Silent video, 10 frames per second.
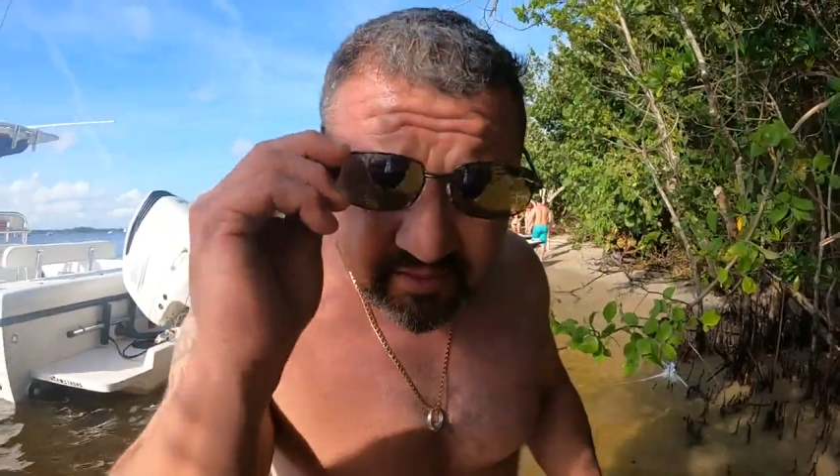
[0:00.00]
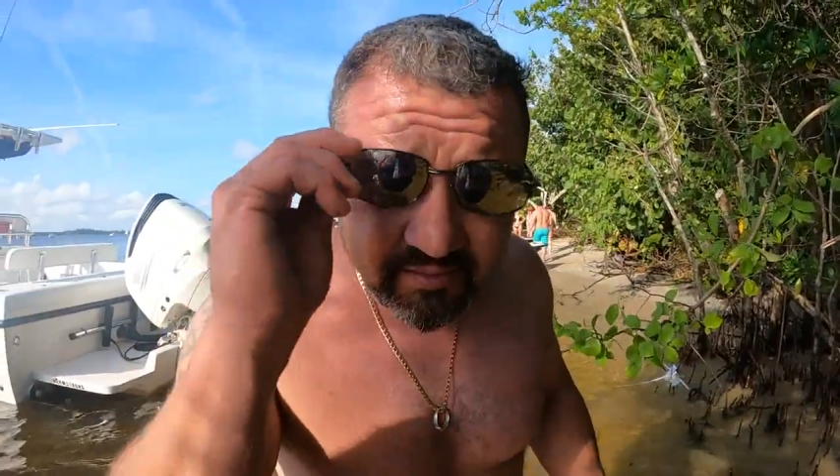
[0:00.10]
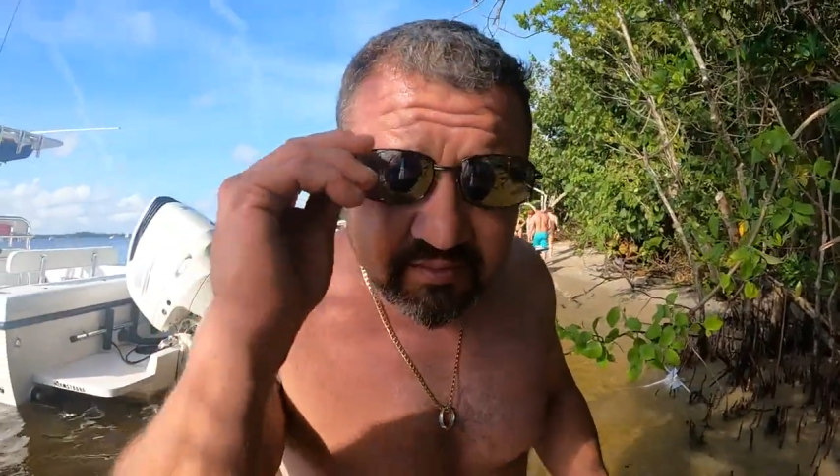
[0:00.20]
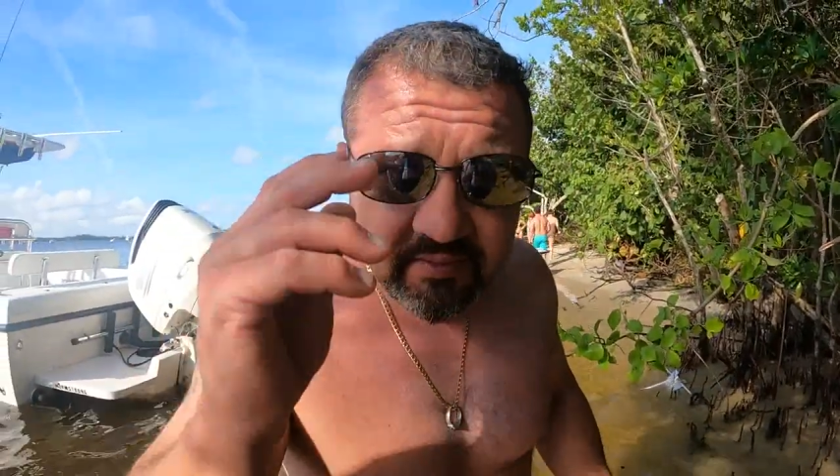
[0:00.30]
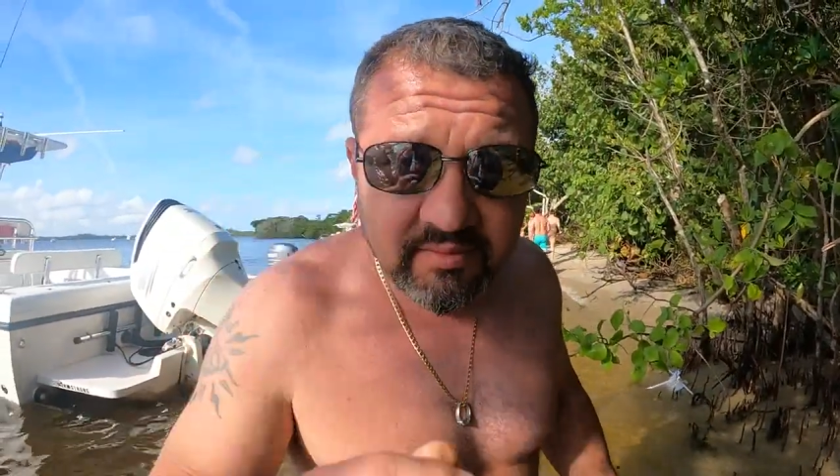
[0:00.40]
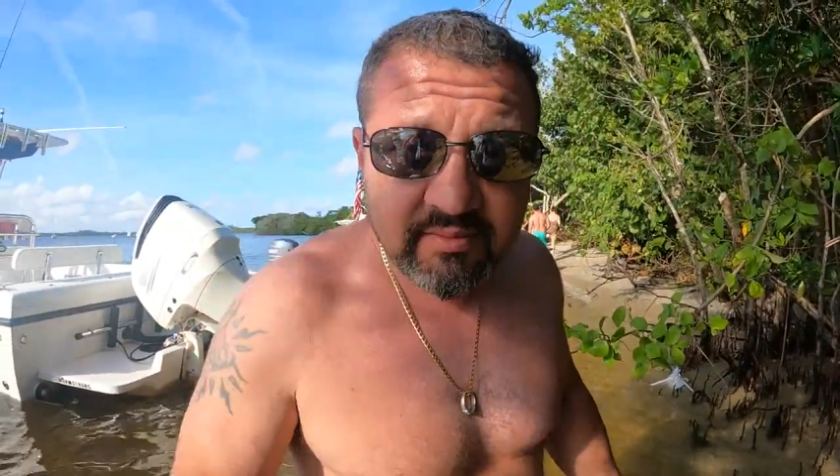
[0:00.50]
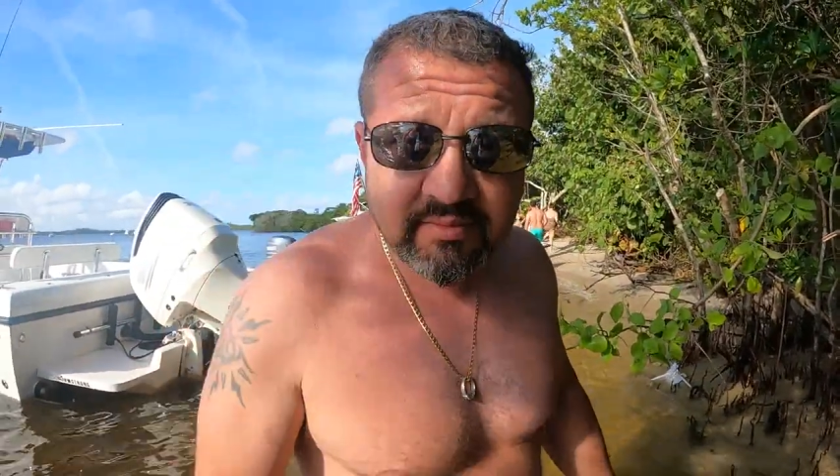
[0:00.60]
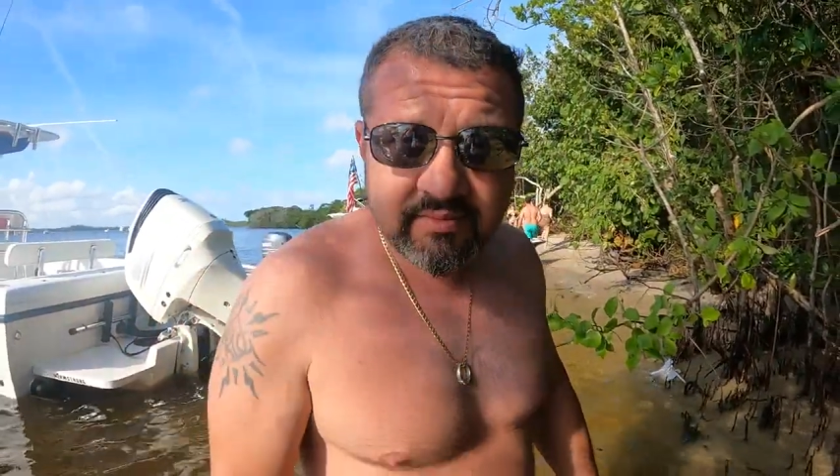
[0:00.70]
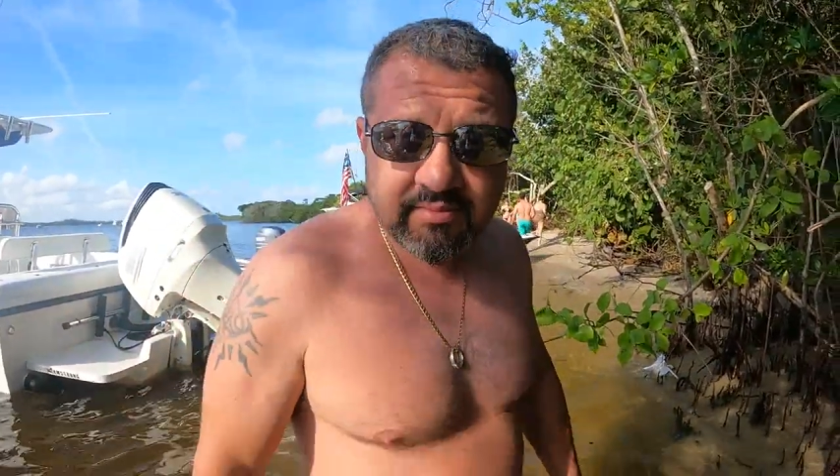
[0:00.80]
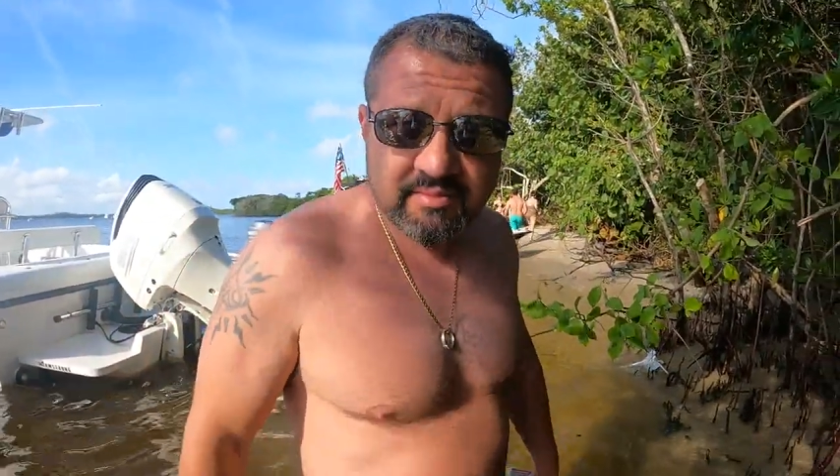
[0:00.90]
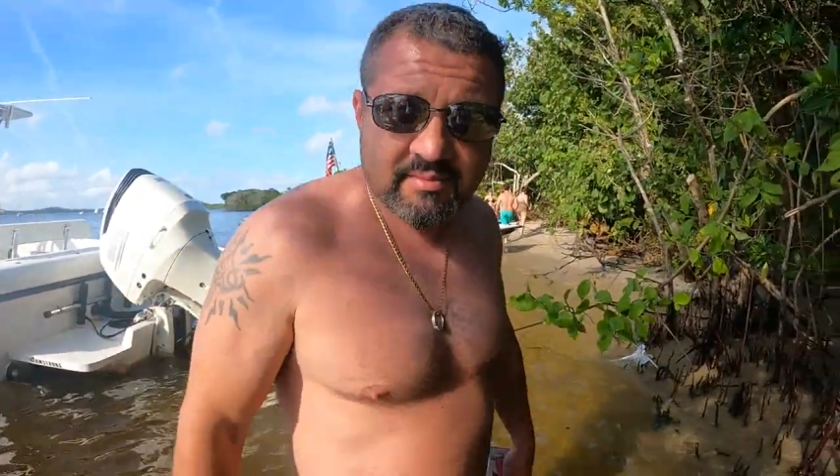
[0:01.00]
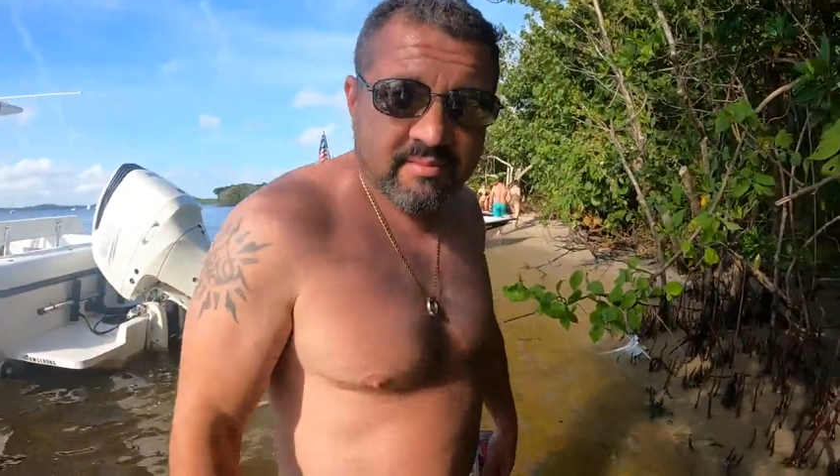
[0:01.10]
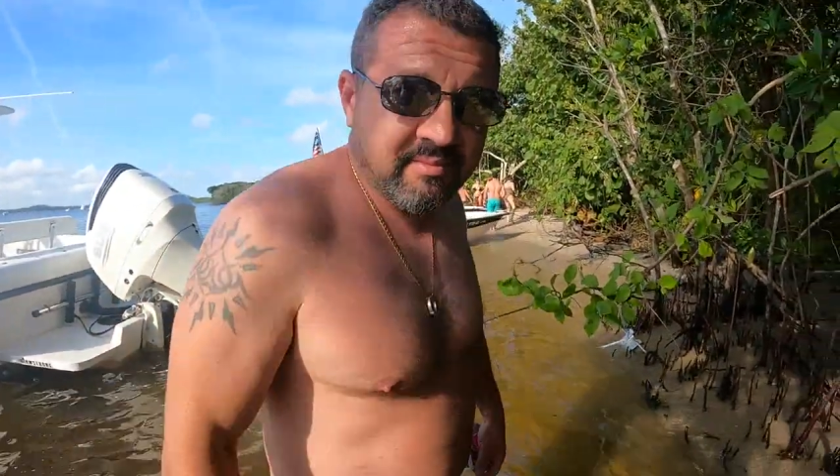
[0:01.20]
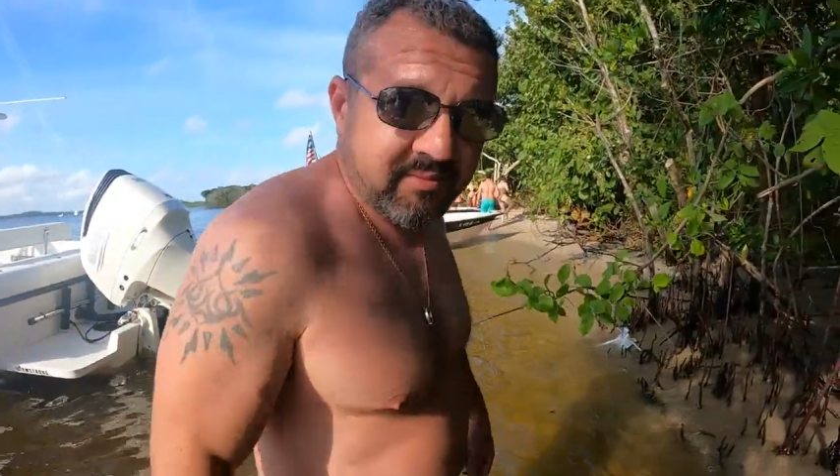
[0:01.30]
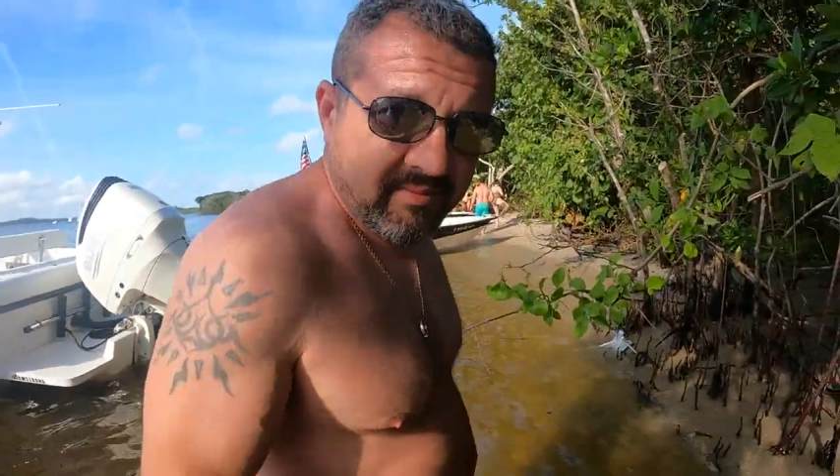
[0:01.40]
He's doing good.
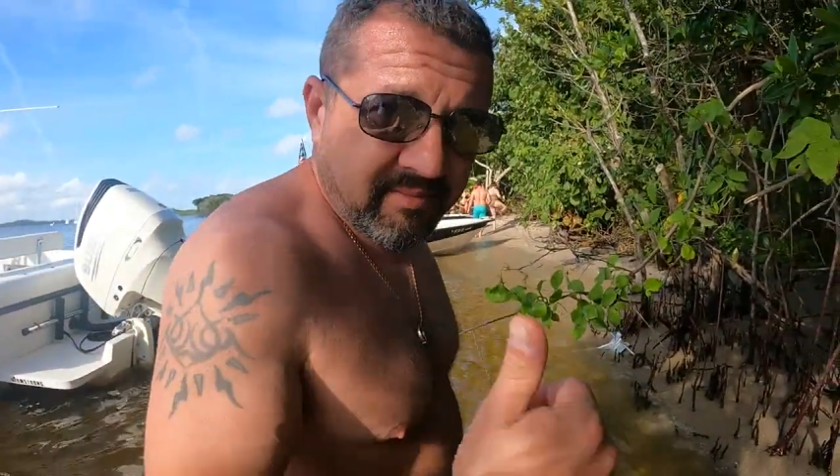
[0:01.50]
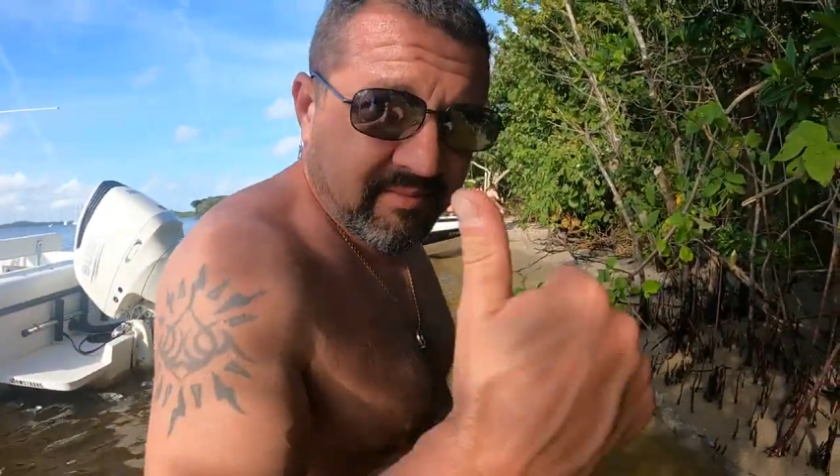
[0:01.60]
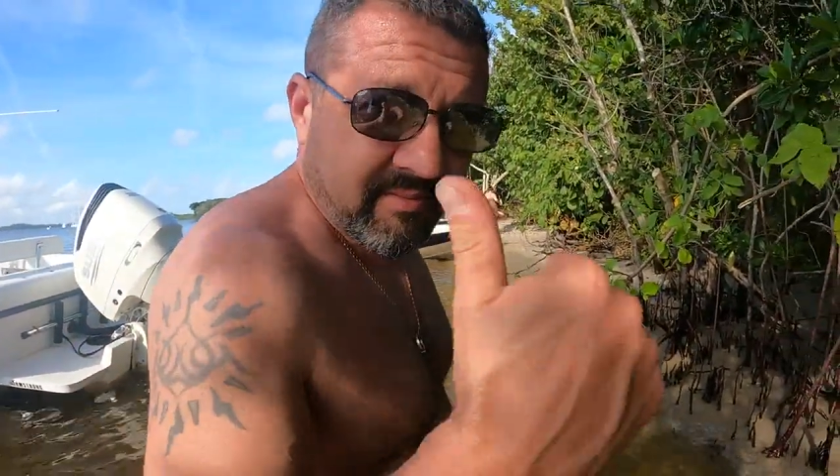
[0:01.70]
We're going to the